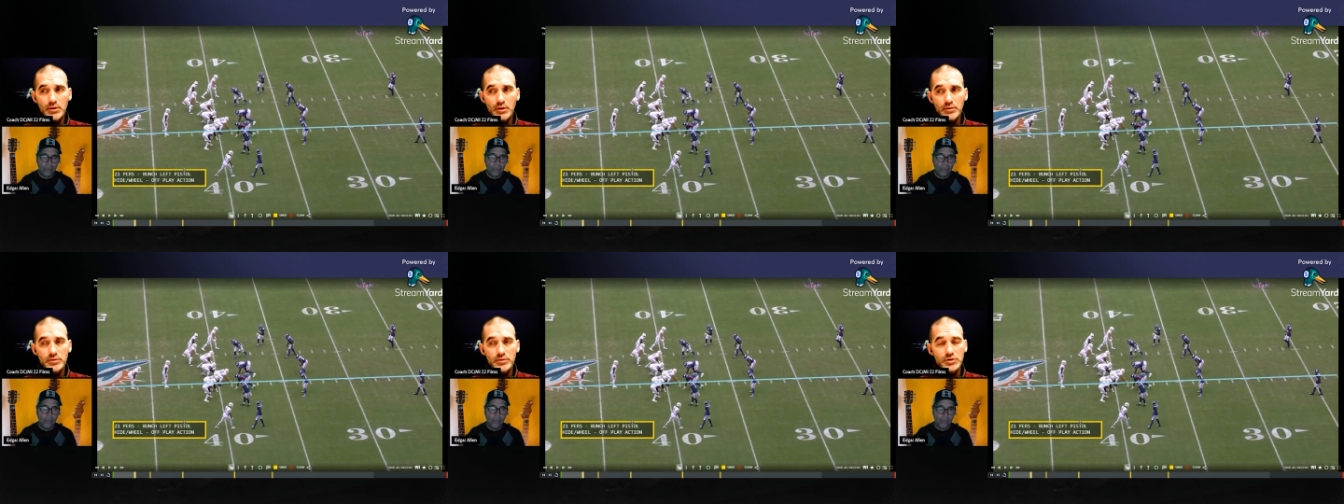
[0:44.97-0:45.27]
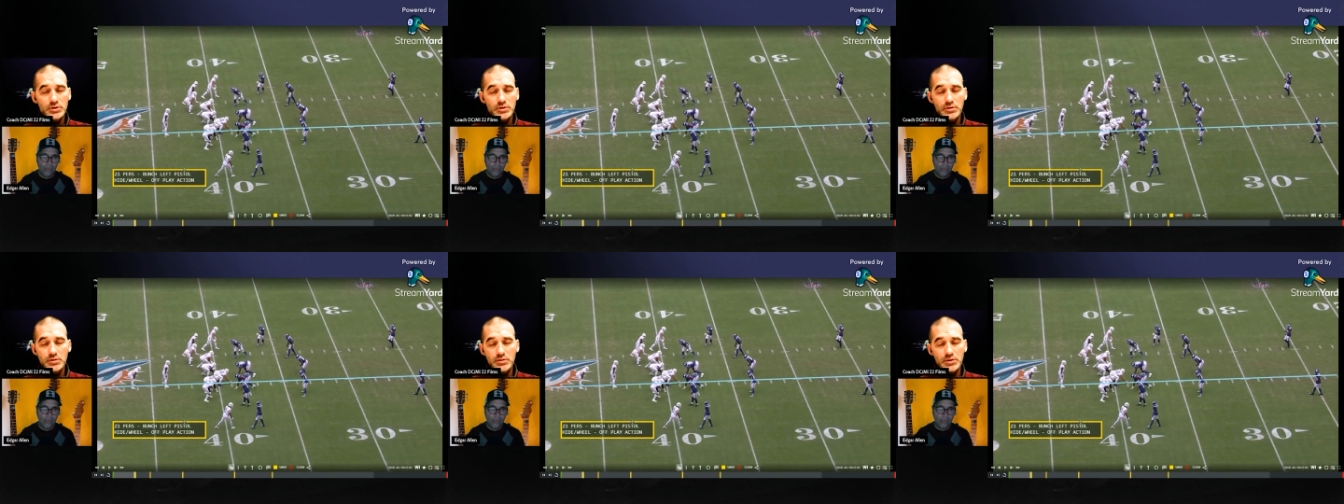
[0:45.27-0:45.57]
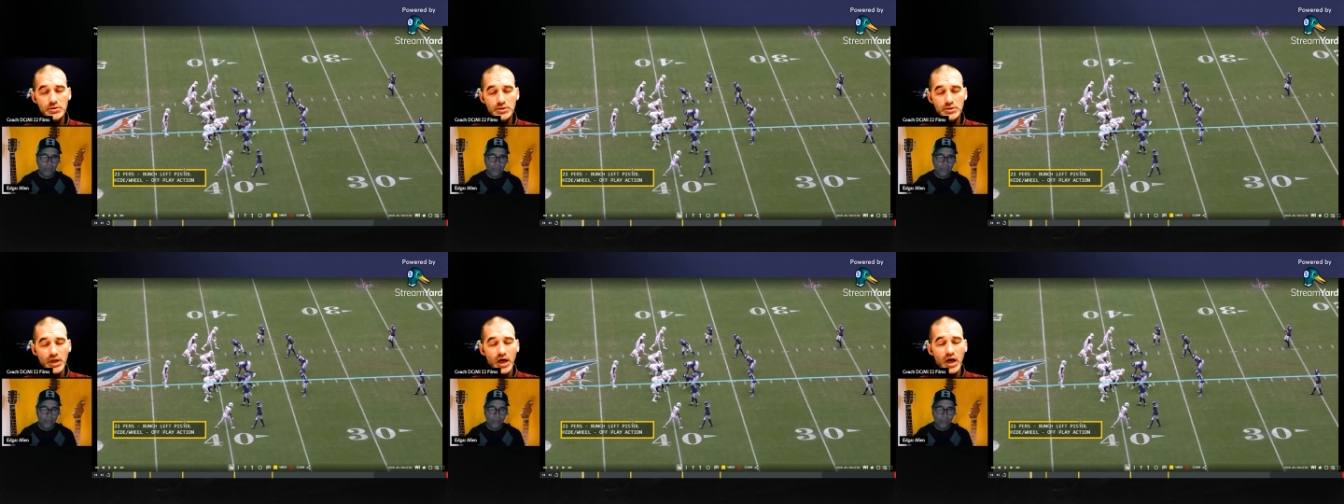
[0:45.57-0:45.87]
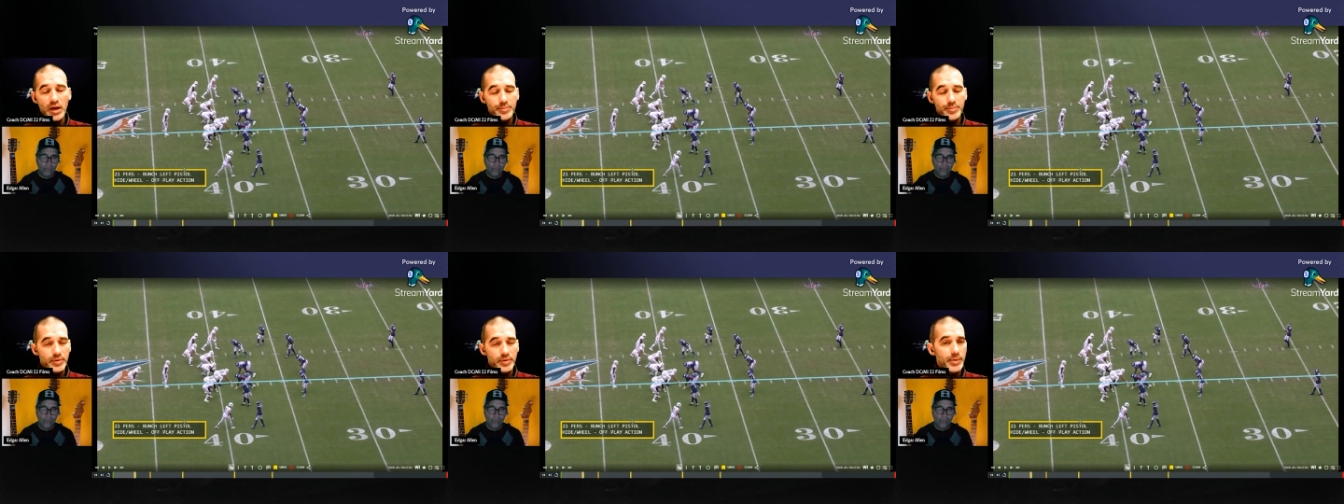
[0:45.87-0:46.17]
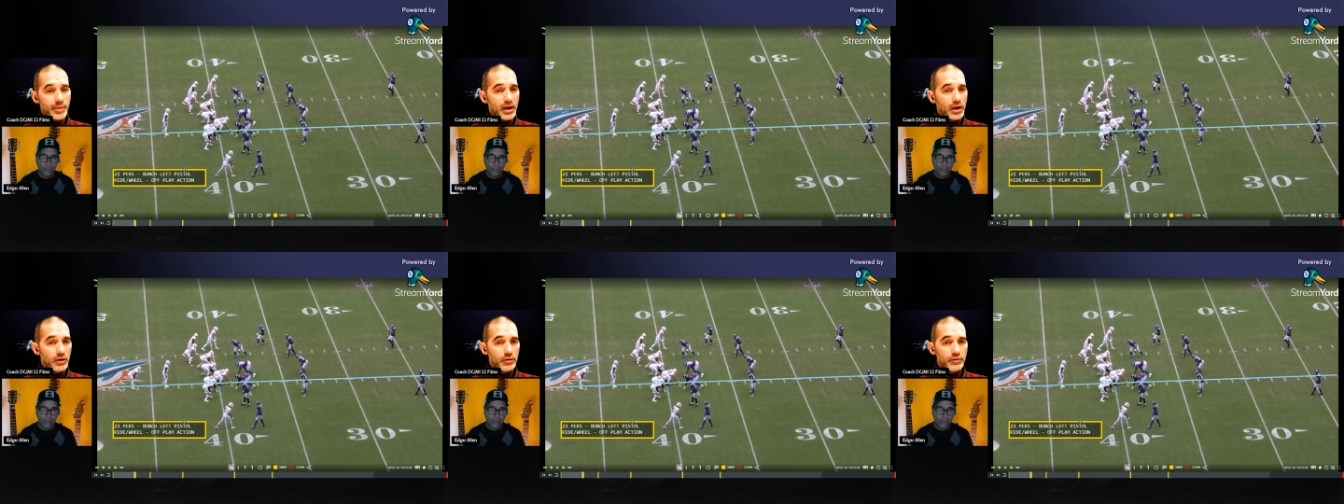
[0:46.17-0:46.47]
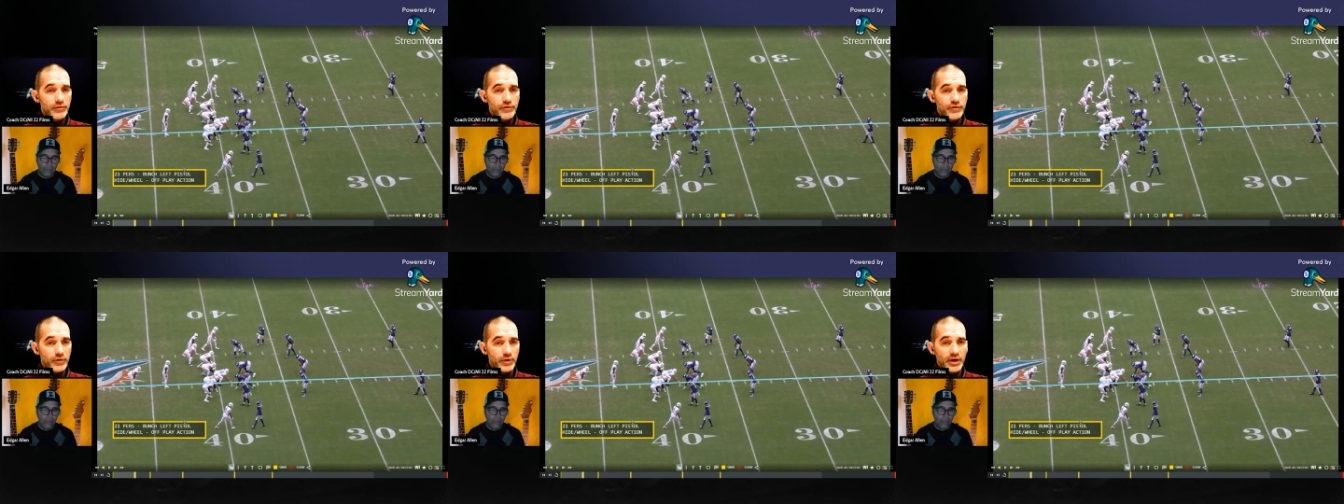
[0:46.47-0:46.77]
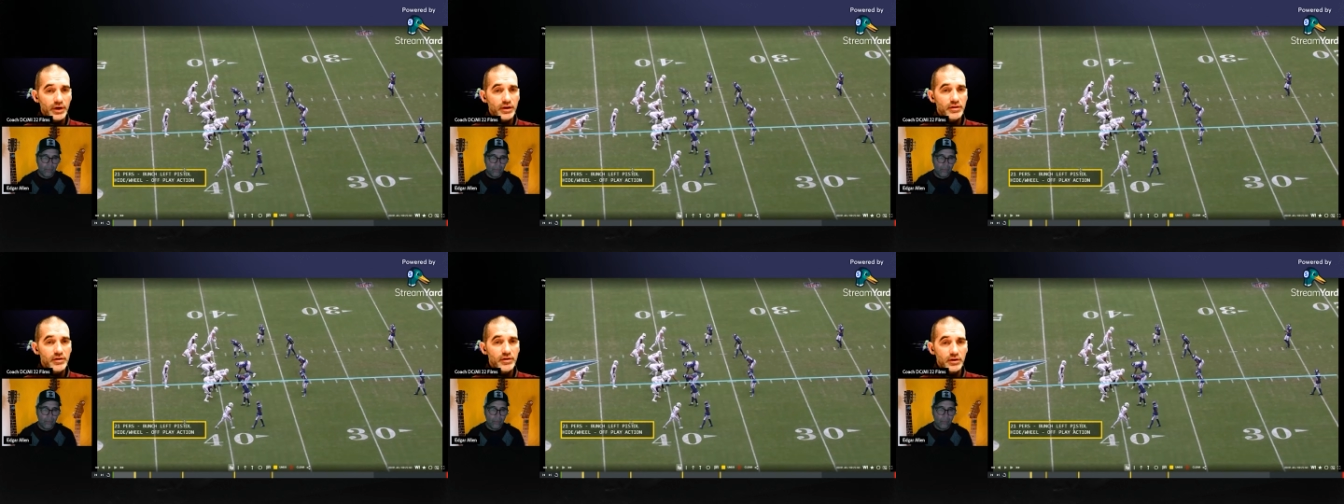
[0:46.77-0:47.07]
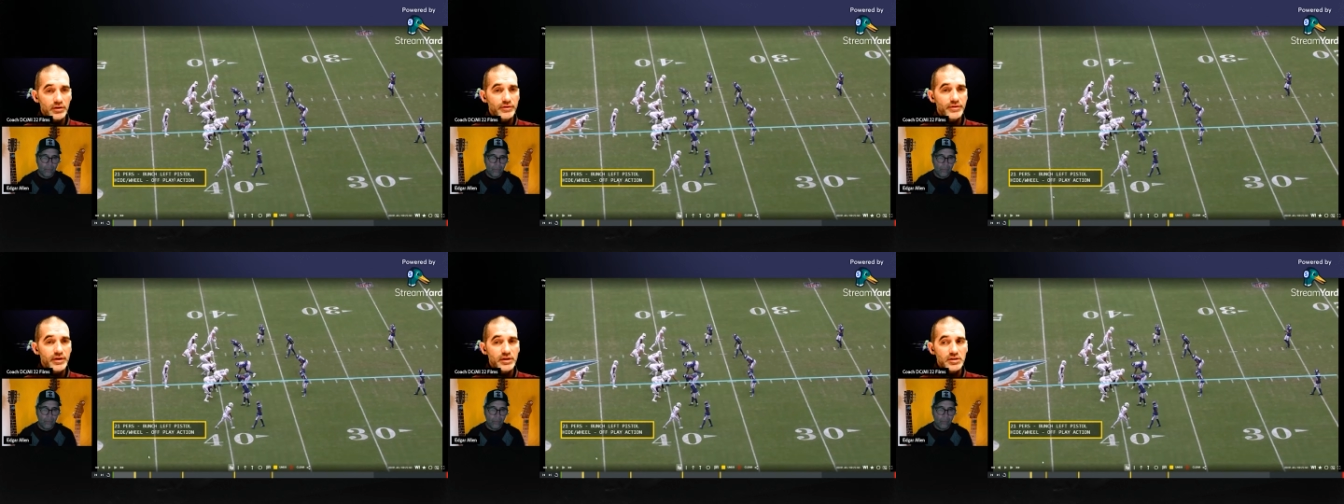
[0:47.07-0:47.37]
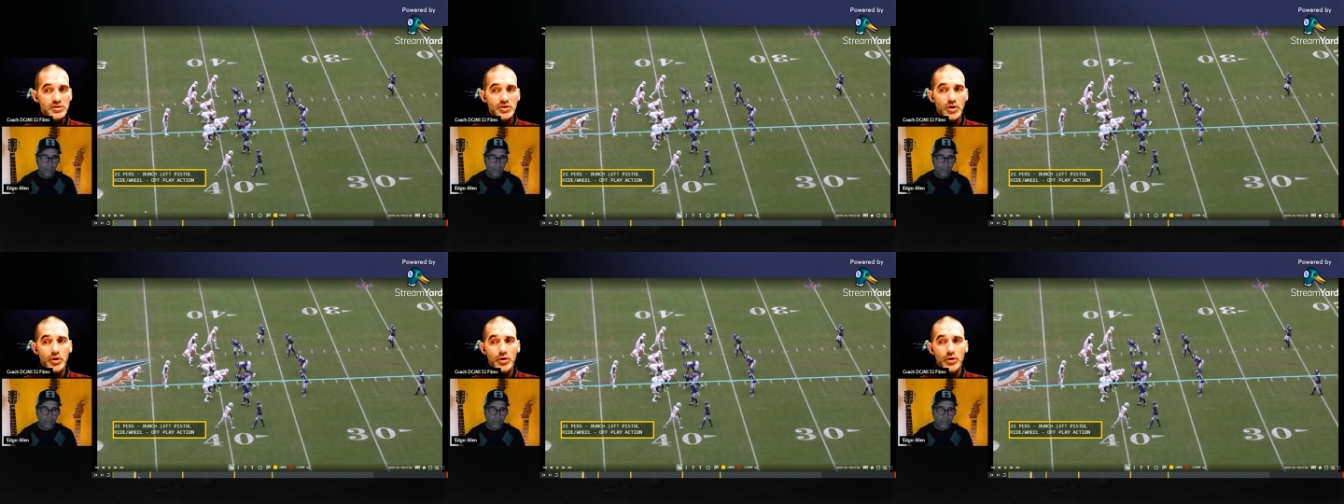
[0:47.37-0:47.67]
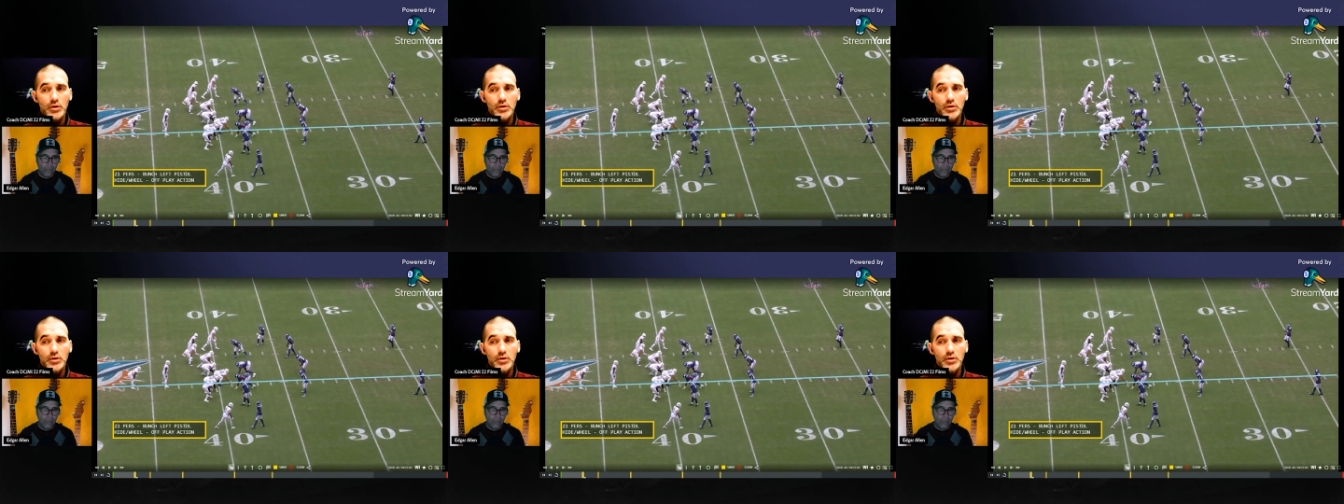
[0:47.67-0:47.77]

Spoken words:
just not prepared for anything that they saw,